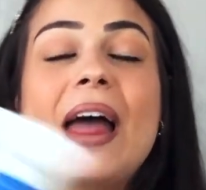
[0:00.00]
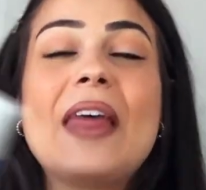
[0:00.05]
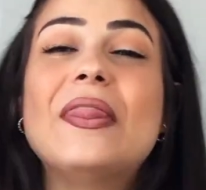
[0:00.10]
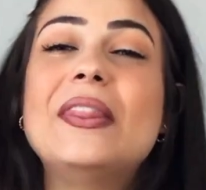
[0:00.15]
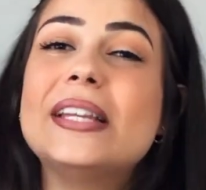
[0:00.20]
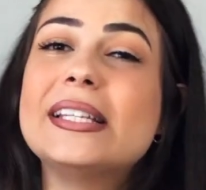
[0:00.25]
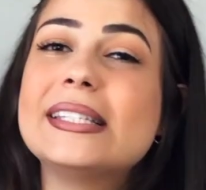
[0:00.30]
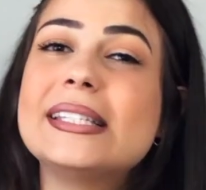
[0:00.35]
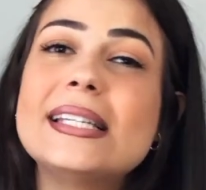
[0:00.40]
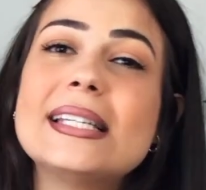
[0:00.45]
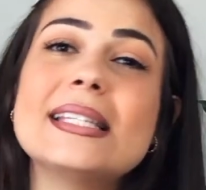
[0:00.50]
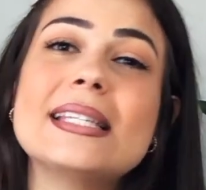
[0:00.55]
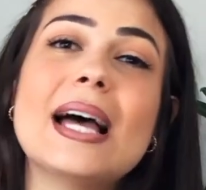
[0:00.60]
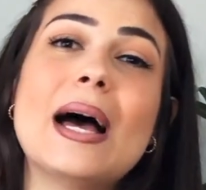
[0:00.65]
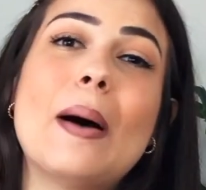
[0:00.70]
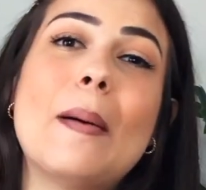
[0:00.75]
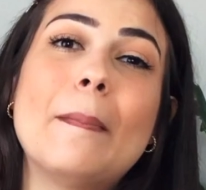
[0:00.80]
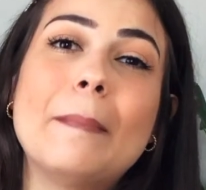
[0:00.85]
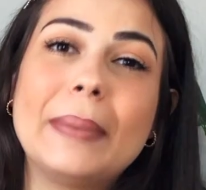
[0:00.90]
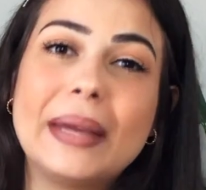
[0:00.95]
This is
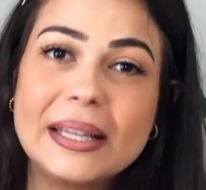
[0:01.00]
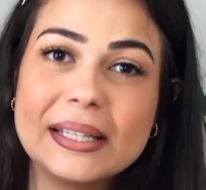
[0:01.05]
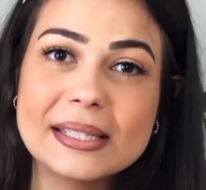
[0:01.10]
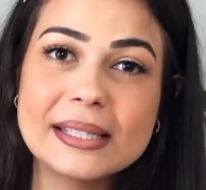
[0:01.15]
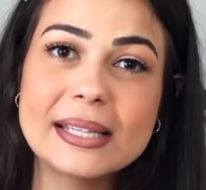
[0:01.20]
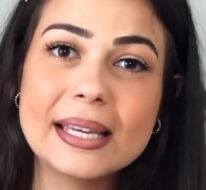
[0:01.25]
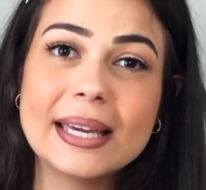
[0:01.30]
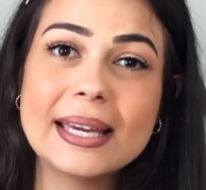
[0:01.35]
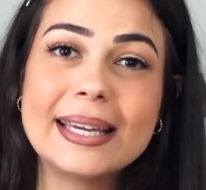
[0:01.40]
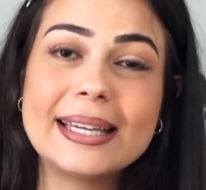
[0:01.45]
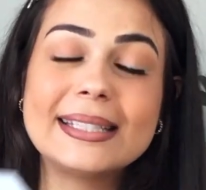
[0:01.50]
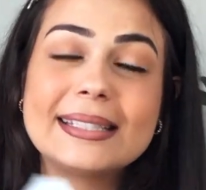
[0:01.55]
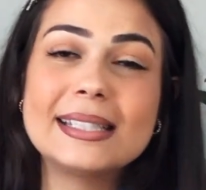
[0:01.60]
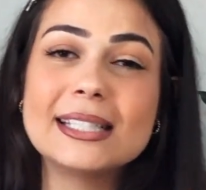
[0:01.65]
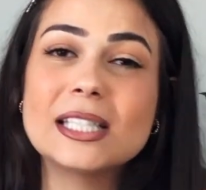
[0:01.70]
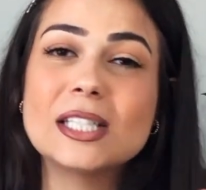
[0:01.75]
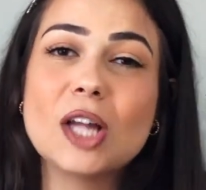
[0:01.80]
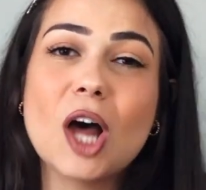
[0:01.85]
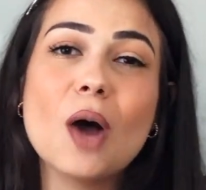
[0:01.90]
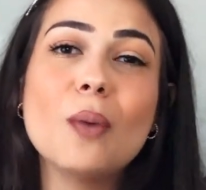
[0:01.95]
amazing. It
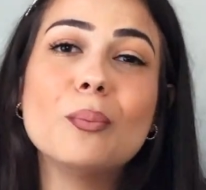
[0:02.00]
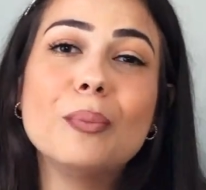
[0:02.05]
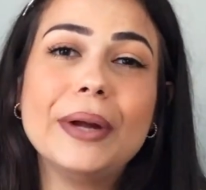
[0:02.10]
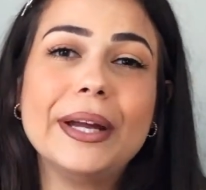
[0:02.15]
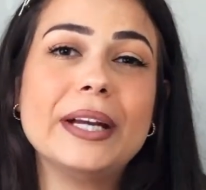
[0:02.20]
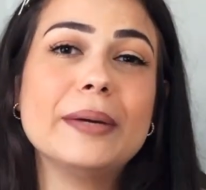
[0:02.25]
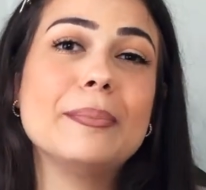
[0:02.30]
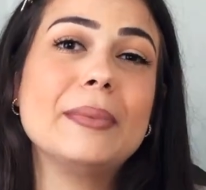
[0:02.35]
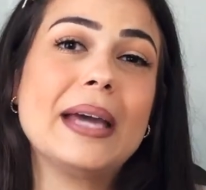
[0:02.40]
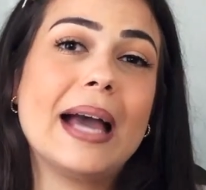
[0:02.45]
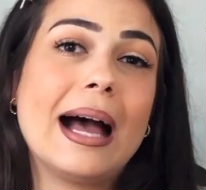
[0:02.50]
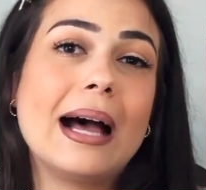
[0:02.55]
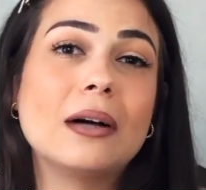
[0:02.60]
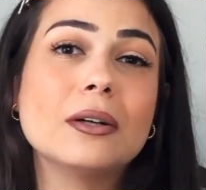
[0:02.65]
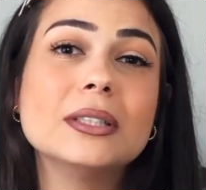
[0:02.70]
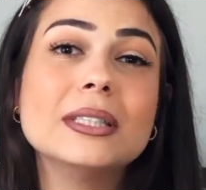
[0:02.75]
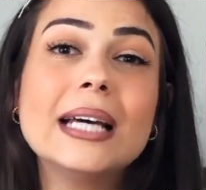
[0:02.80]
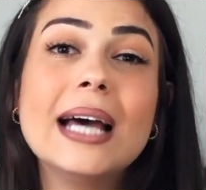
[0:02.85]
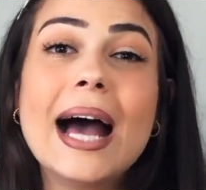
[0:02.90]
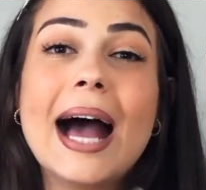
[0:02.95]
does not break me
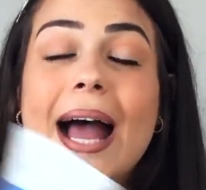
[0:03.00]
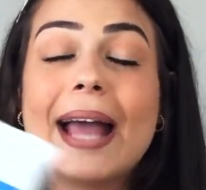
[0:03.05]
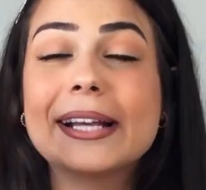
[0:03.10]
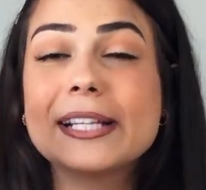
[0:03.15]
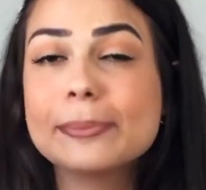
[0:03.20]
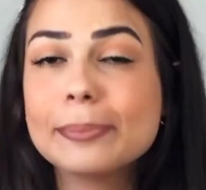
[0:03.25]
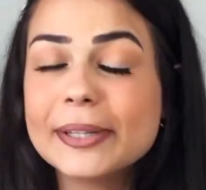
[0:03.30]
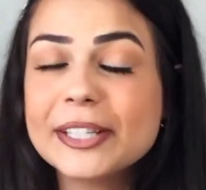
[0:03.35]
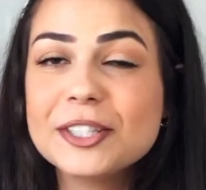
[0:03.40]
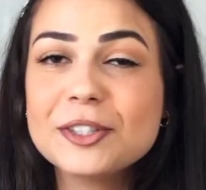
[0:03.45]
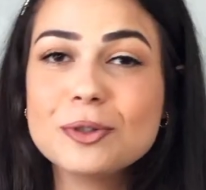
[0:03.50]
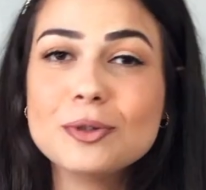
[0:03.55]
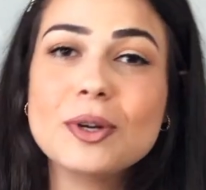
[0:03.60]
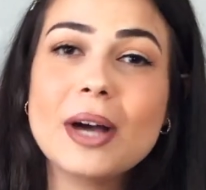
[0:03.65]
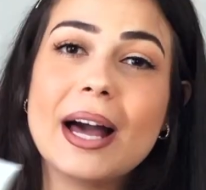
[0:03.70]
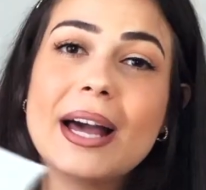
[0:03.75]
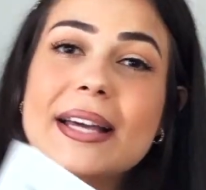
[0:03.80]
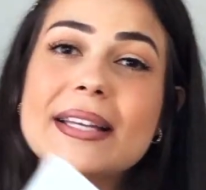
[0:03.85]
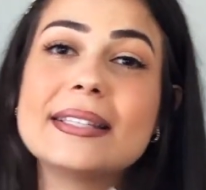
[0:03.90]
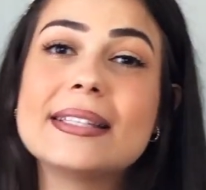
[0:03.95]
out. I explained to you
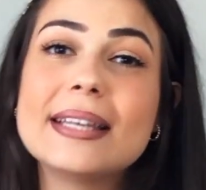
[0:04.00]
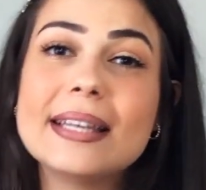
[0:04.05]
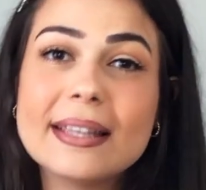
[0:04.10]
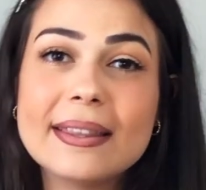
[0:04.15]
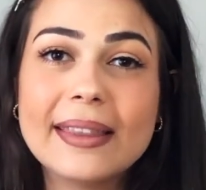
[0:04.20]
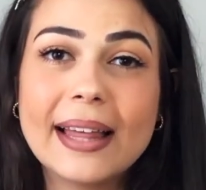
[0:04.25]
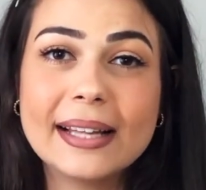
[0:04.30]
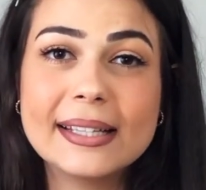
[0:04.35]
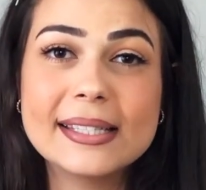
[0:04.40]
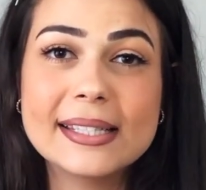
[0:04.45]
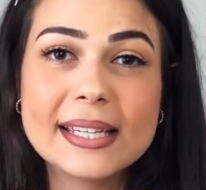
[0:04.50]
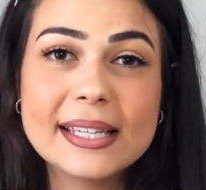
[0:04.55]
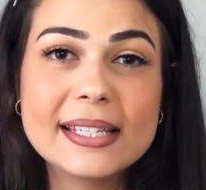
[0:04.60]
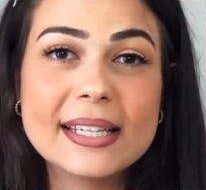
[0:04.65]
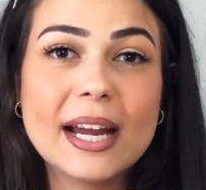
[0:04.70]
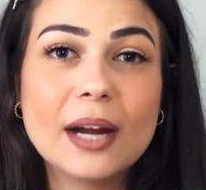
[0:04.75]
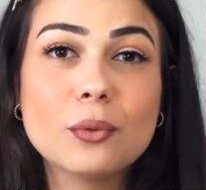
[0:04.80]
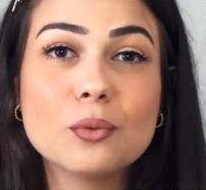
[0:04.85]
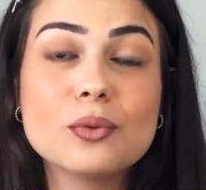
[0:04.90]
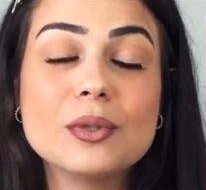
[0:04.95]
guys in that
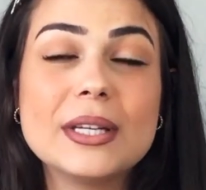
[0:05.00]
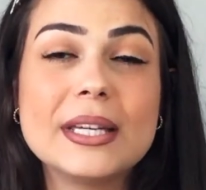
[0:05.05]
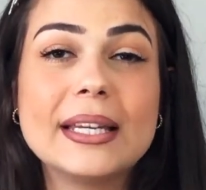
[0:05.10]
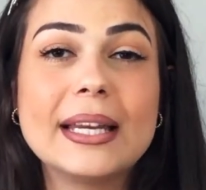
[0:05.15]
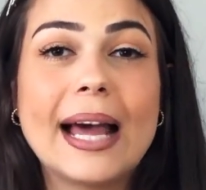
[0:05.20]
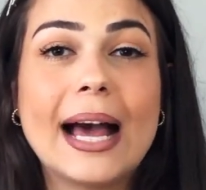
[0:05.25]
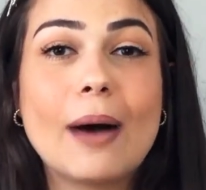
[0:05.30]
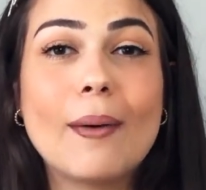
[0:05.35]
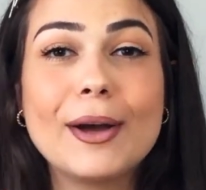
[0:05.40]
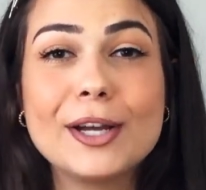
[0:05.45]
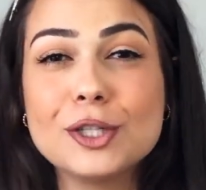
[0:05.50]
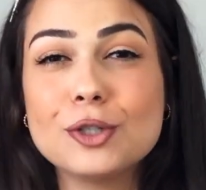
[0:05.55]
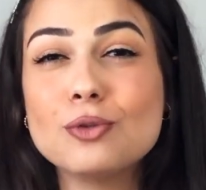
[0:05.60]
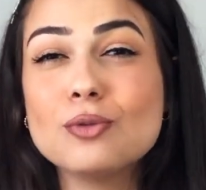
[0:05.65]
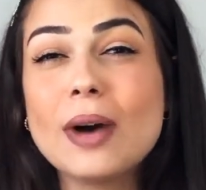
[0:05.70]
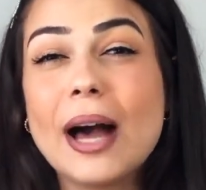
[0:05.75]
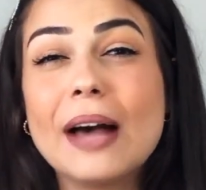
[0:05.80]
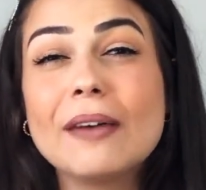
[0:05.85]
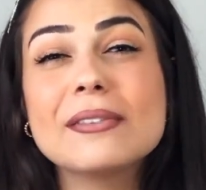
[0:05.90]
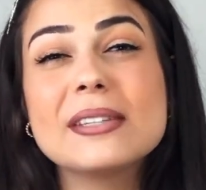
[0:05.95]
skincare routine how I do
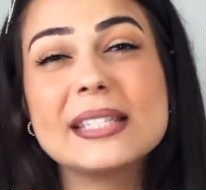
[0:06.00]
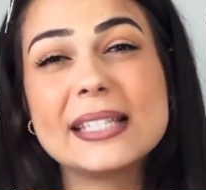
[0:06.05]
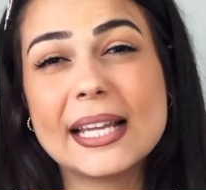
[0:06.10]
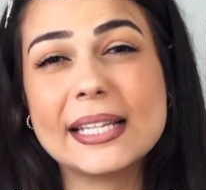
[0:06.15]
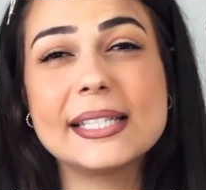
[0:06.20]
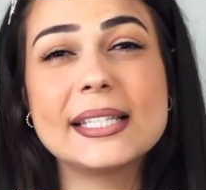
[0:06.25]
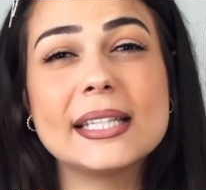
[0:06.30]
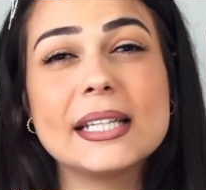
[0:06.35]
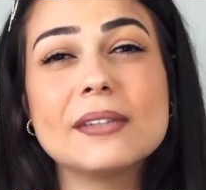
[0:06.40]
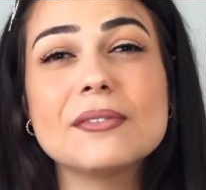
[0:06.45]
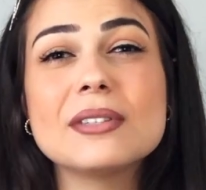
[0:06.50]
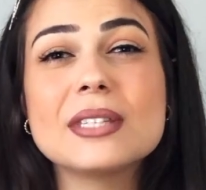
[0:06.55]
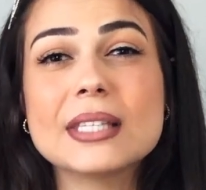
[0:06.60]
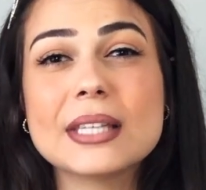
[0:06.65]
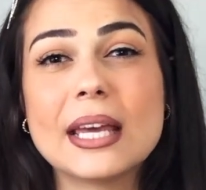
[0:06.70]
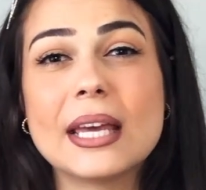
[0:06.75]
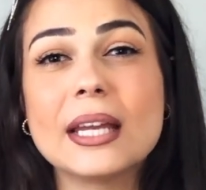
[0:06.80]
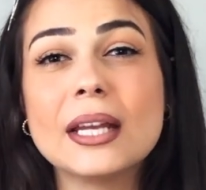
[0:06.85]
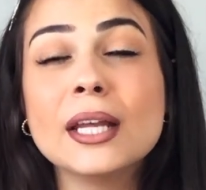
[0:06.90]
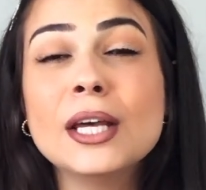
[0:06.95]
have sensitive
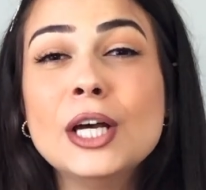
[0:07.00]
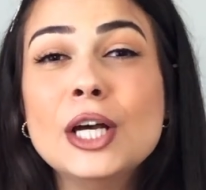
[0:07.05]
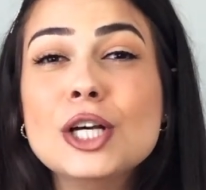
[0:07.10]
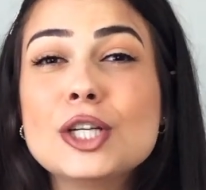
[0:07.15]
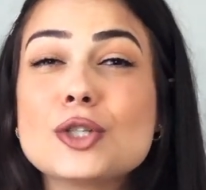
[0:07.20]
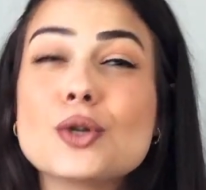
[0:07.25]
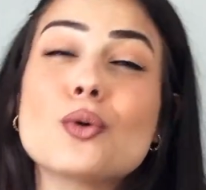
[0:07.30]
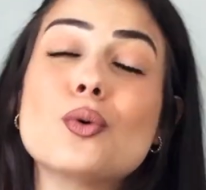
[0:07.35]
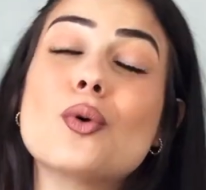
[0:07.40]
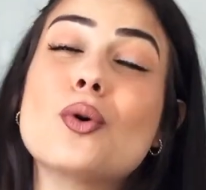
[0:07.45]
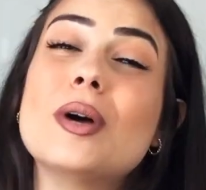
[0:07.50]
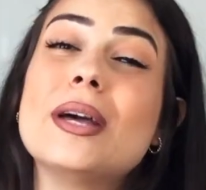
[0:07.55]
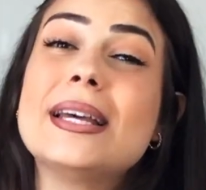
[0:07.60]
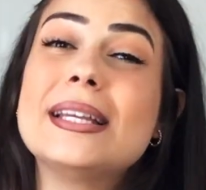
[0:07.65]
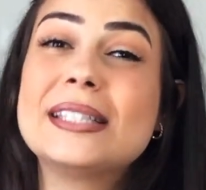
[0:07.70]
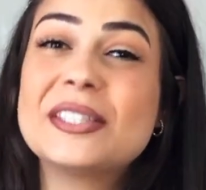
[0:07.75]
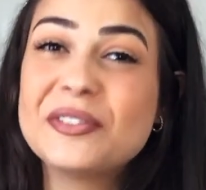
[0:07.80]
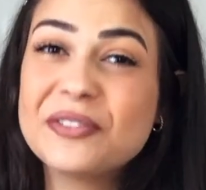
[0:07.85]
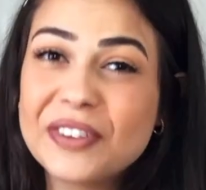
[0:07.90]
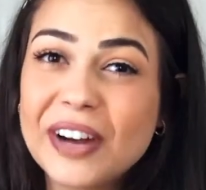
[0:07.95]
skin. So
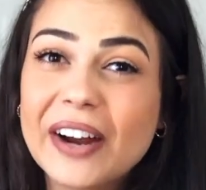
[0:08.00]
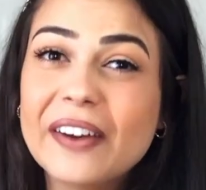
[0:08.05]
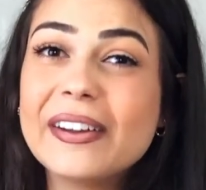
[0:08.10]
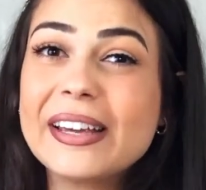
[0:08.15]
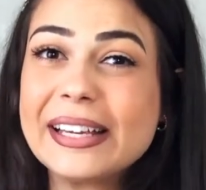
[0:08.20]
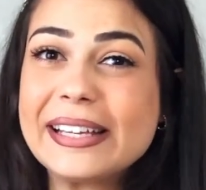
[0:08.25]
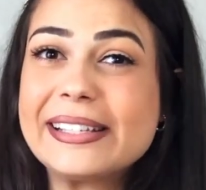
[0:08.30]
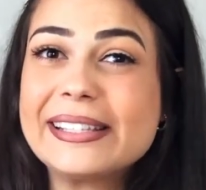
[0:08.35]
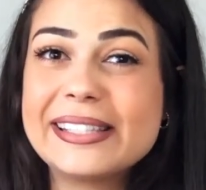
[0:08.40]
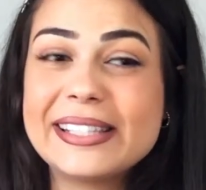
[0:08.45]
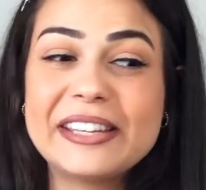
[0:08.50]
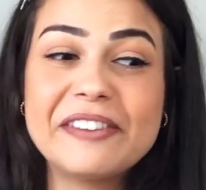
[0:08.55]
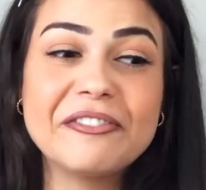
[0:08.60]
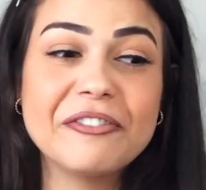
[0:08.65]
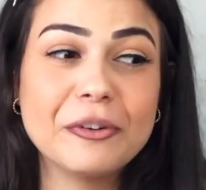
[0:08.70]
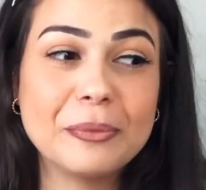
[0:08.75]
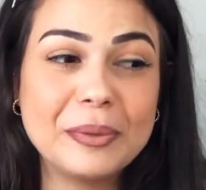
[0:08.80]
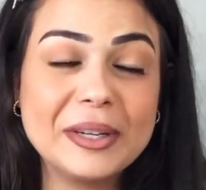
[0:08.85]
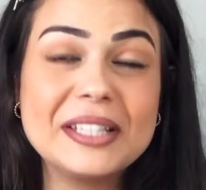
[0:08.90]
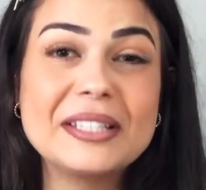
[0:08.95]
it's very easy
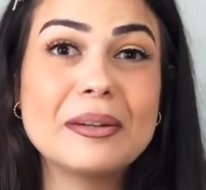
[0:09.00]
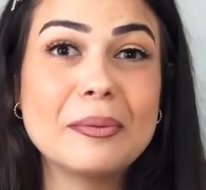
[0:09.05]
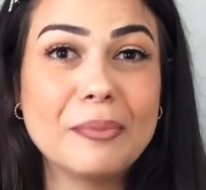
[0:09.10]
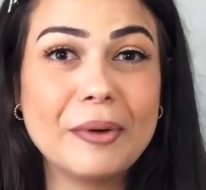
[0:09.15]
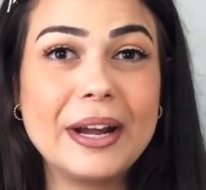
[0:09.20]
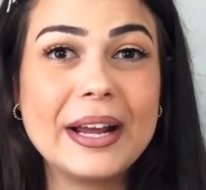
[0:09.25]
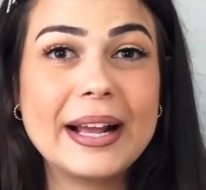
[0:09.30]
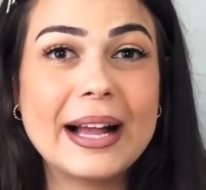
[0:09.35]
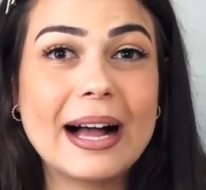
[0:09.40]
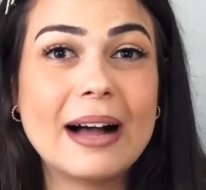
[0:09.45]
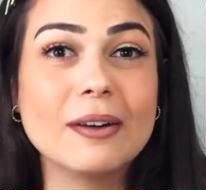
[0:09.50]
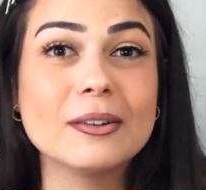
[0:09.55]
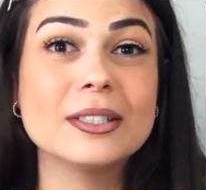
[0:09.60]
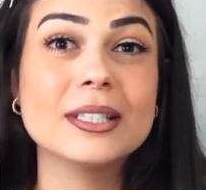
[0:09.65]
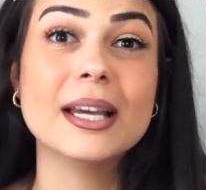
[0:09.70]
for me to break out.